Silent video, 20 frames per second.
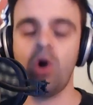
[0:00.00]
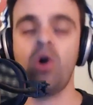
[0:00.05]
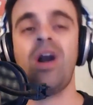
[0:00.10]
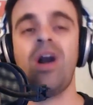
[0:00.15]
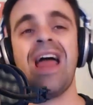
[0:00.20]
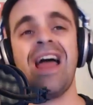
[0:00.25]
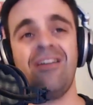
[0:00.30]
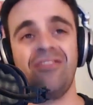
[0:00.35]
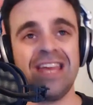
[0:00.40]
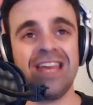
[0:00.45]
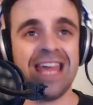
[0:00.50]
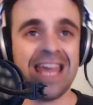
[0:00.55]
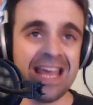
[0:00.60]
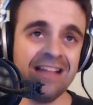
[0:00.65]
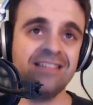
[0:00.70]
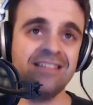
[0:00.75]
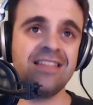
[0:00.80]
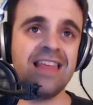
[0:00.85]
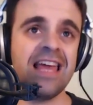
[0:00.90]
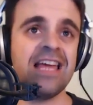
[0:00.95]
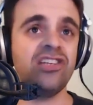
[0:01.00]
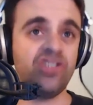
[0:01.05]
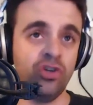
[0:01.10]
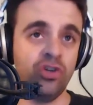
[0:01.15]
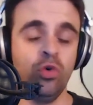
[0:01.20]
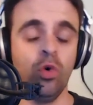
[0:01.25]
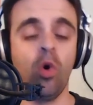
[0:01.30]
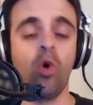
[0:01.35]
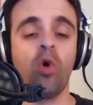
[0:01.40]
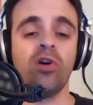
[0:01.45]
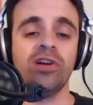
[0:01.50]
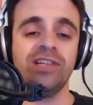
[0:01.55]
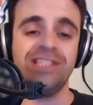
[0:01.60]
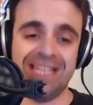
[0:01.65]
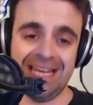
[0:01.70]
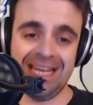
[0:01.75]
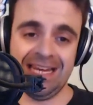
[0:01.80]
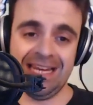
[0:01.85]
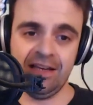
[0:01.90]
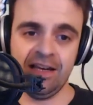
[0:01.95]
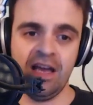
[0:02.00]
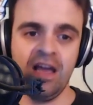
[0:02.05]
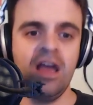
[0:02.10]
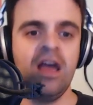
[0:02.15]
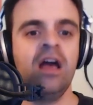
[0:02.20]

or have kids that do or did.